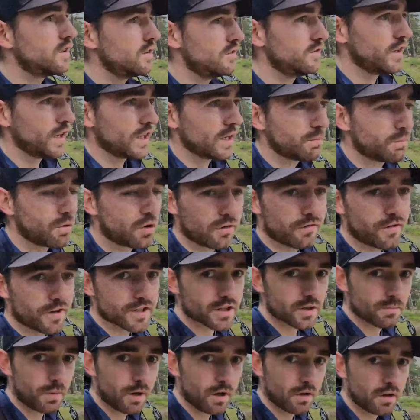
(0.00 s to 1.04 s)
Very poor
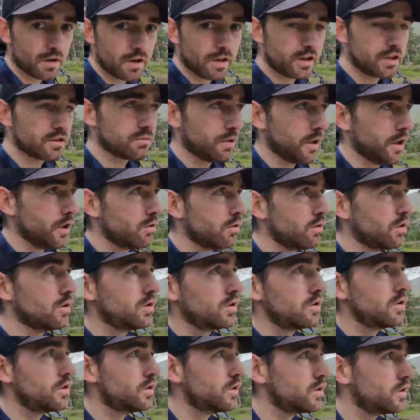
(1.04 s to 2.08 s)
visibility as well.
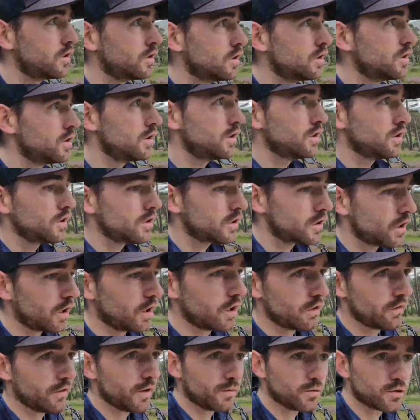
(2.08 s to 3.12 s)

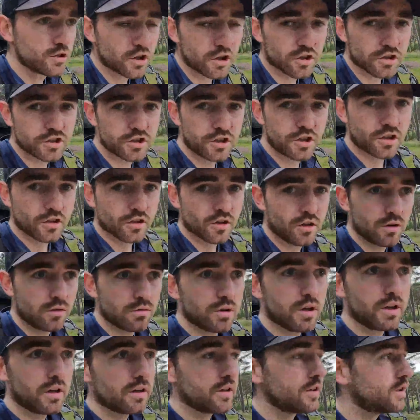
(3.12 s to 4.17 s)
Carnivane's just in the cloud.
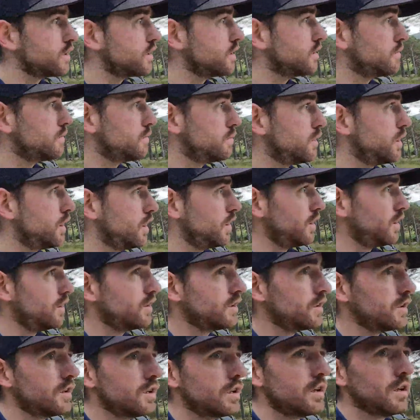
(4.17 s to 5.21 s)
But
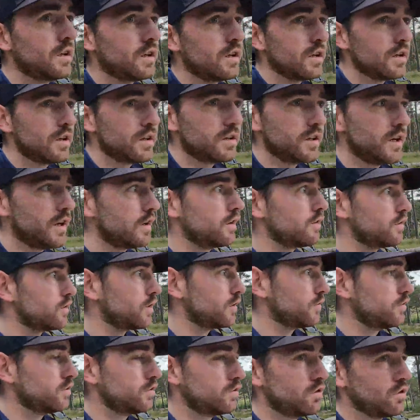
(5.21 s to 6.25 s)
yeah, got a
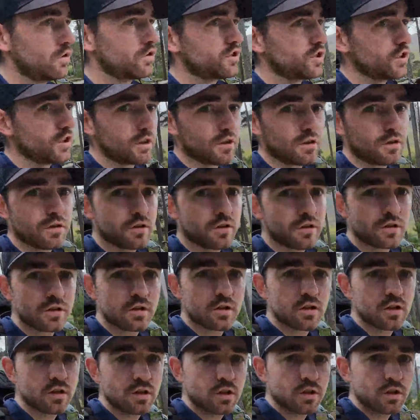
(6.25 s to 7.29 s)
few routes here.
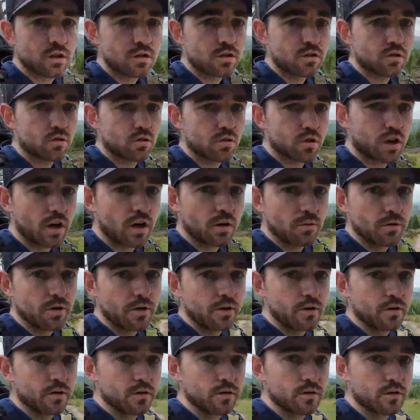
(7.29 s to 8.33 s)
Go that way.